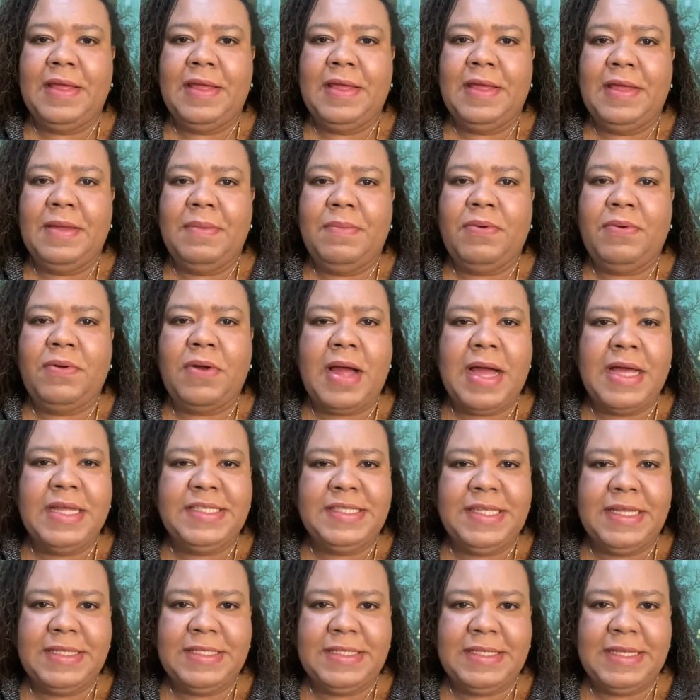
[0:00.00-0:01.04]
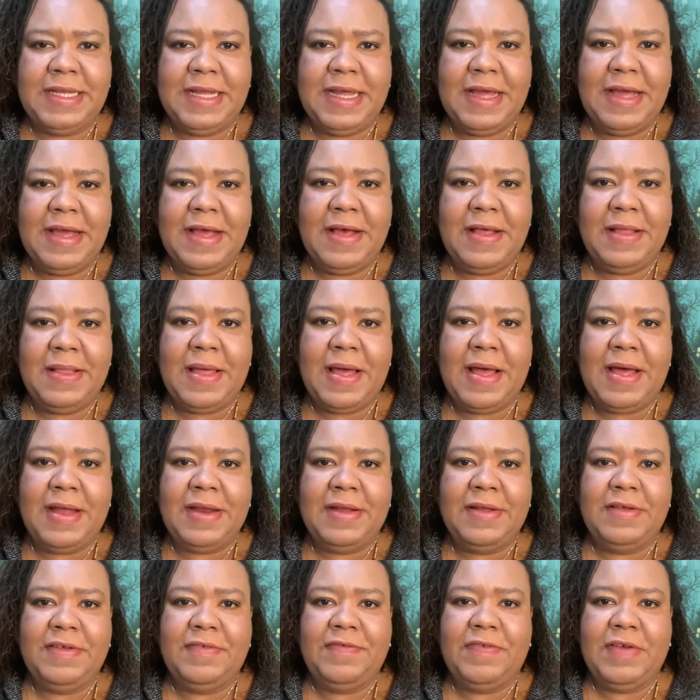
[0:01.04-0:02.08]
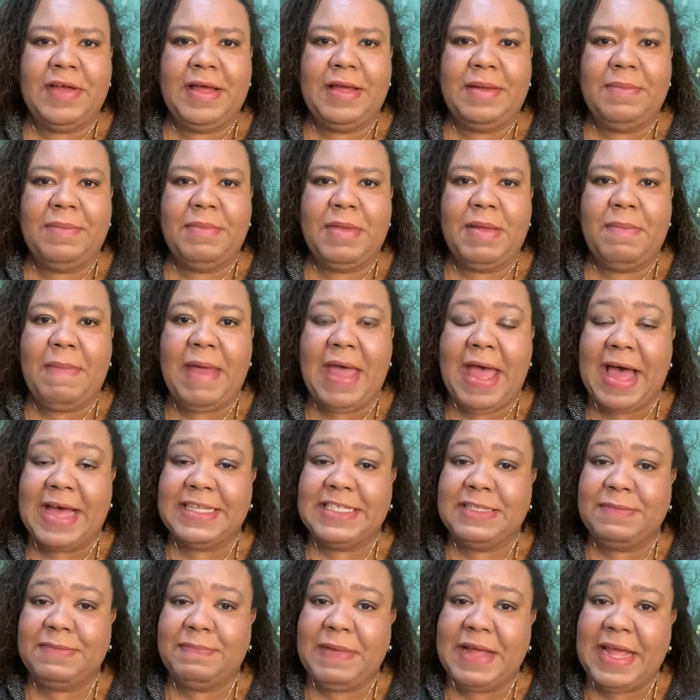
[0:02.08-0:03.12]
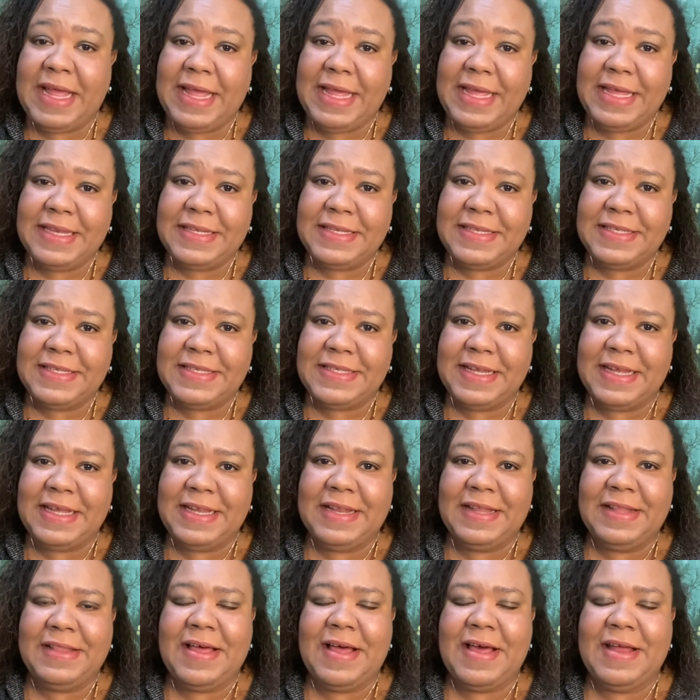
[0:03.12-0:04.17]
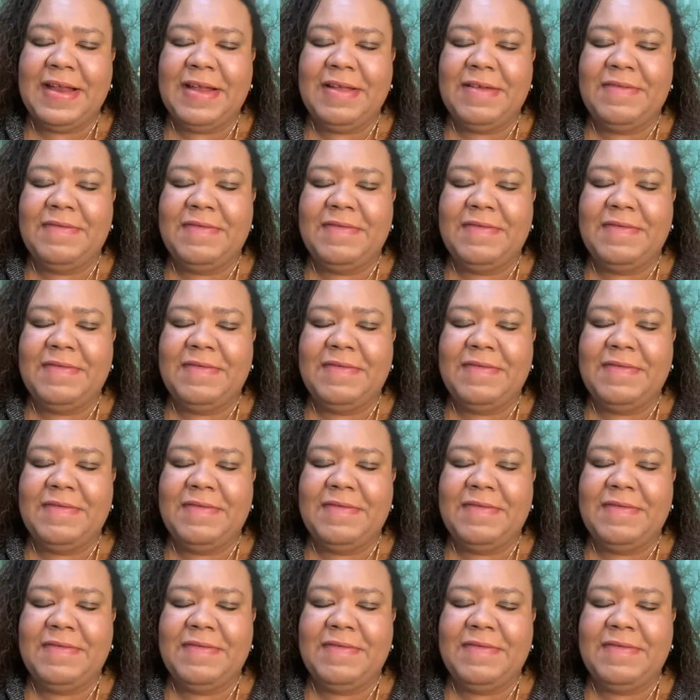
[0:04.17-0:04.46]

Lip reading: processing a lot of past pains and a lot of